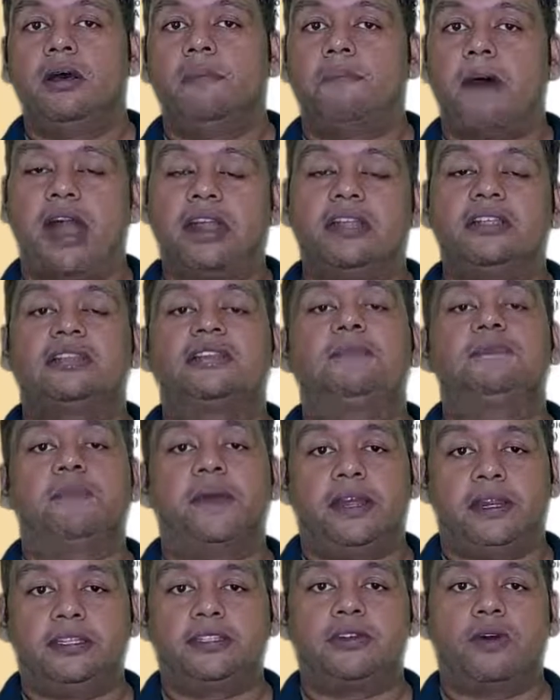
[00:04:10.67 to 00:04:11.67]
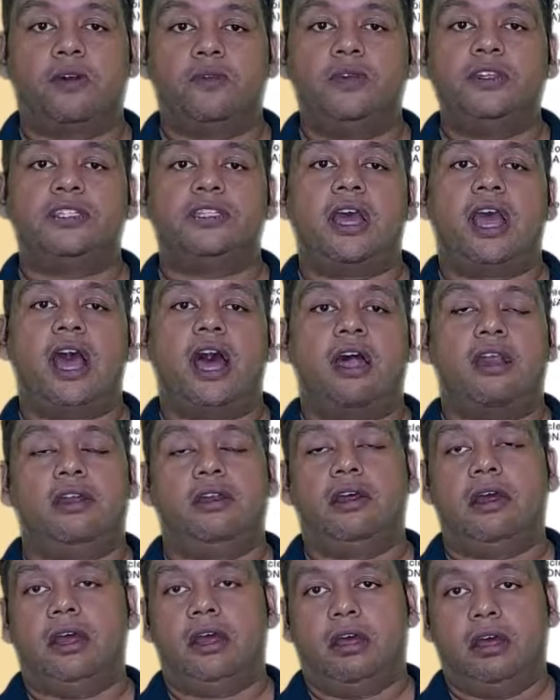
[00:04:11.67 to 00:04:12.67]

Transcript: participates or which are